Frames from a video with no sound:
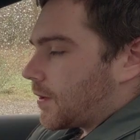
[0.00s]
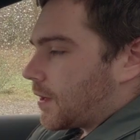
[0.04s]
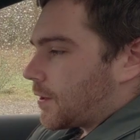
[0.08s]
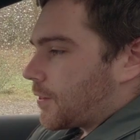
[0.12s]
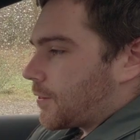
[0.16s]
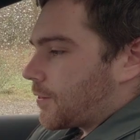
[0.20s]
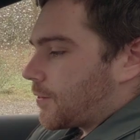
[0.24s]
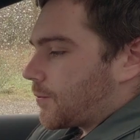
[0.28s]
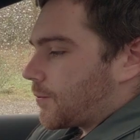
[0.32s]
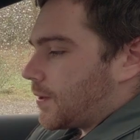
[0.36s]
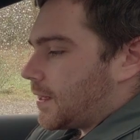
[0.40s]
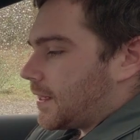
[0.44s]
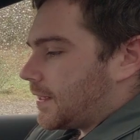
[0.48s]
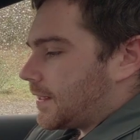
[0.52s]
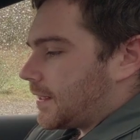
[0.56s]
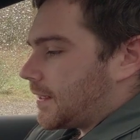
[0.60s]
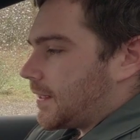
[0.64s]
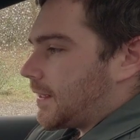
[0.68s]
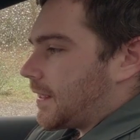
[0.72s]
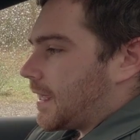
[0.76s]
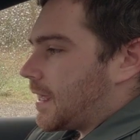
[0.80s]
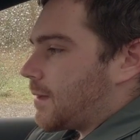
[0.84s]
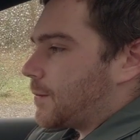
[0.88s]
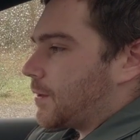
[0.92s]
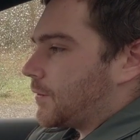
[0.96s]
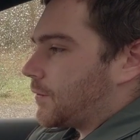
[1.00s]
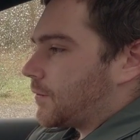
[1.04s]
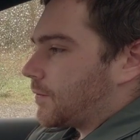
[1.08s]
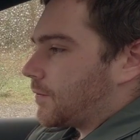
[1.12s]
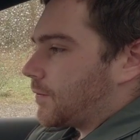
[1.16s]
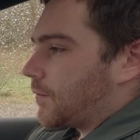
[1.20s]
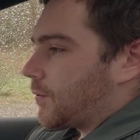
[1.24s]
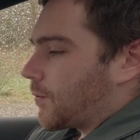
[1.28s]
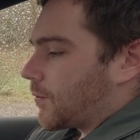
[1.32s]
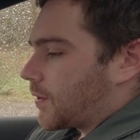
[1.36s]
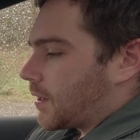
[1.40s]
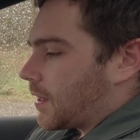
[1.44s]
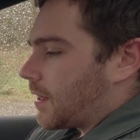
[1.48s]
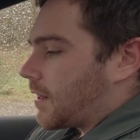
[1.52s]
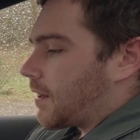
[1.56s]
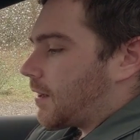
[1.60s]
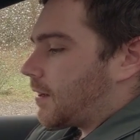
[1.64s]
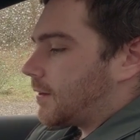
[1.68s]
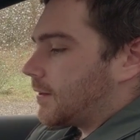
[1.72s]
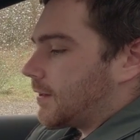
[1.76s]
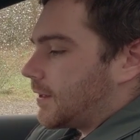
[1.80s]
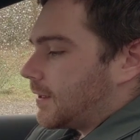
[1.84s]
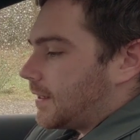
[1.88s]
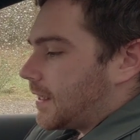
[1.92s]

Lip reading: a 3D image of your car,